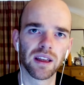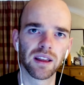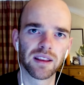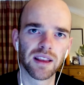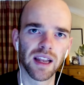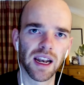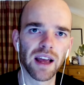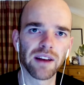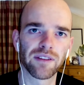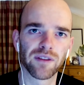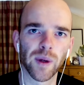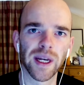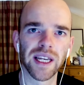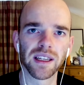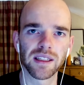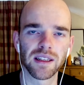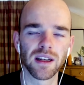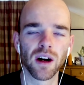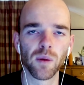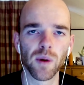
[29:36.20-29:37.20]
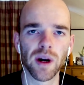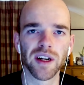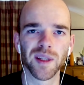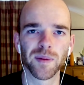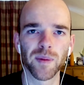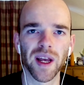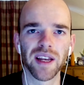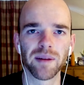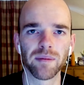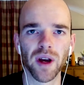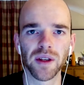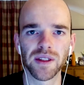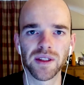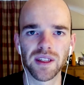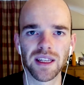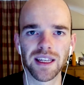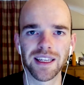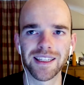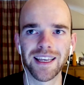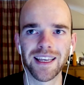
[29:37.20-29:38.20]
the left wing slot where he's played most
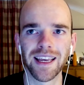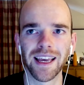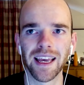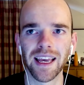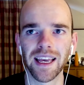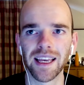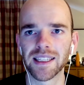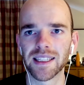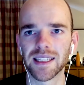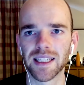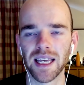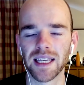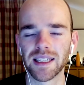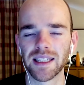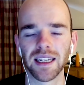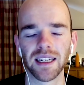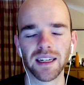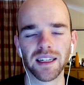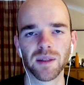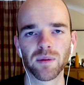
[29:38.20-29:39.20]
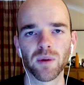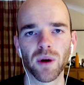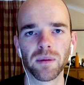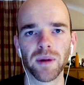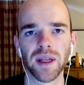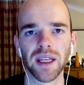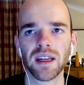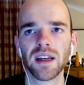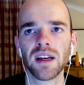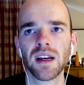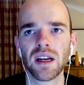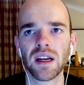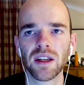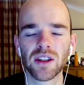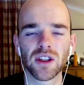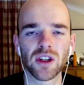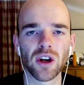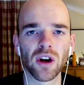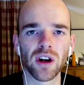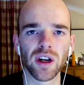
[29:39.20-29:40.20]
of this year is England's probably
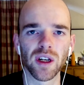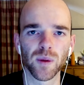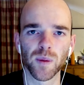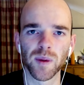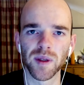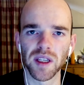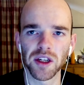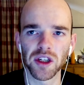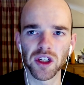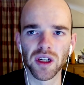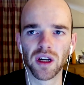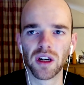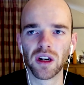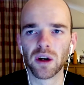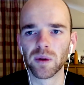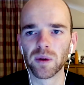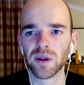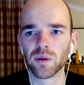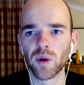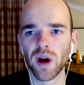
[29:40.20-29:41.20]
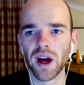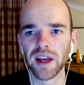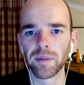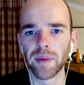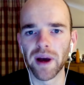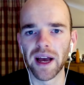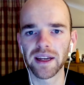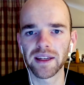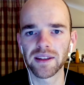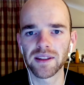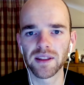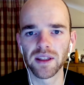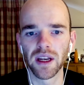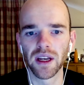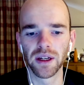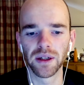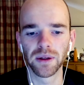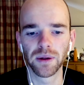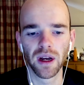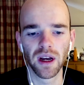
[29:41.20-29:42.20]
strongest position along with right back.
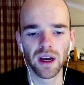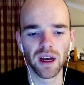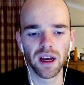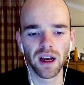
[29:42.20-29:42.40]
So